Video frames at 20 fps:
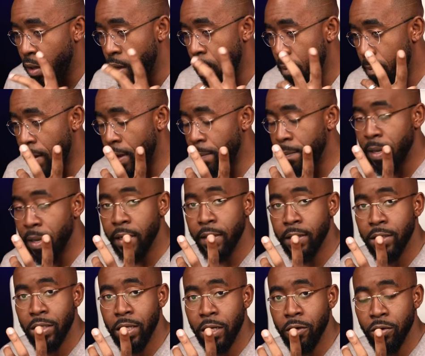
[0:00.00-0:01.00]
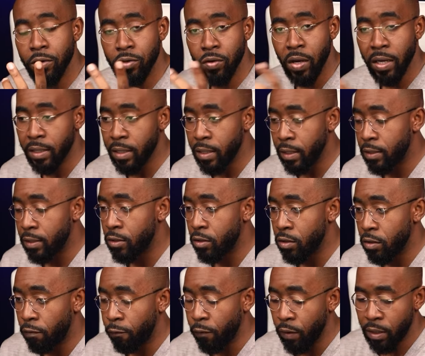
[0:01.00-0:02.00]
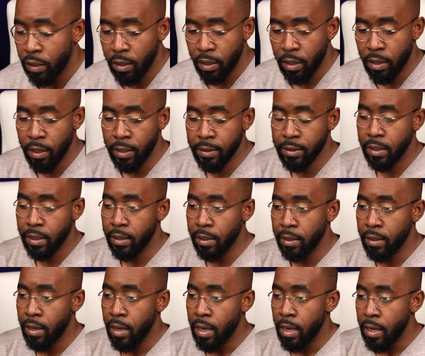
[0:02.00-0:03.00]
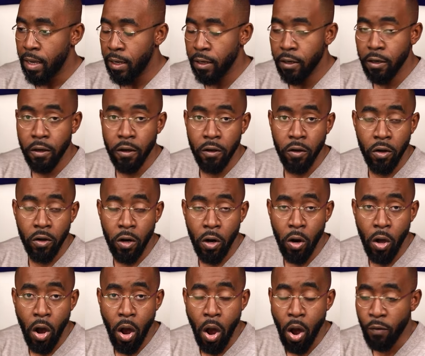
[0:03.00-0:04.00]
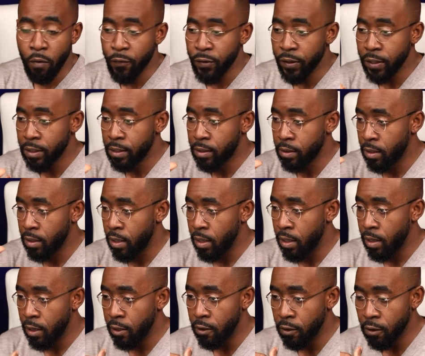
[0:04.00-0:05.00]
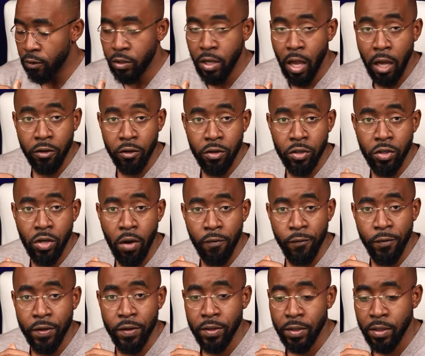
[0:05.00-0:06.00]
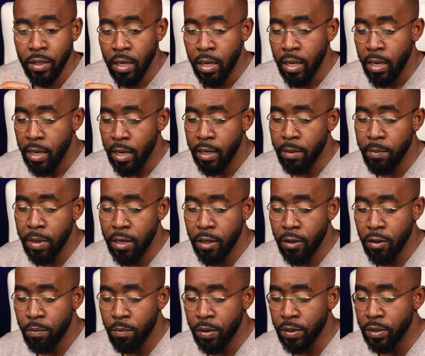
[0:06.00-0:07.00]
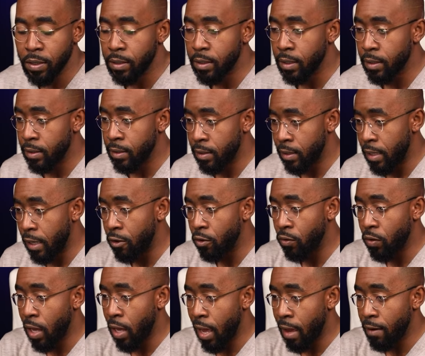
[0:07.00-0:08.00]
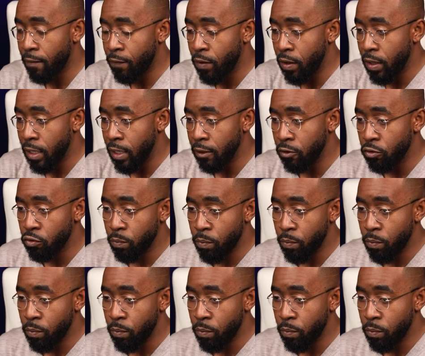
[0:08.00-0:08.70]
by many standards, right? This could fit easily in a law office, in a doctor's office, in many other businesses that don't have the need to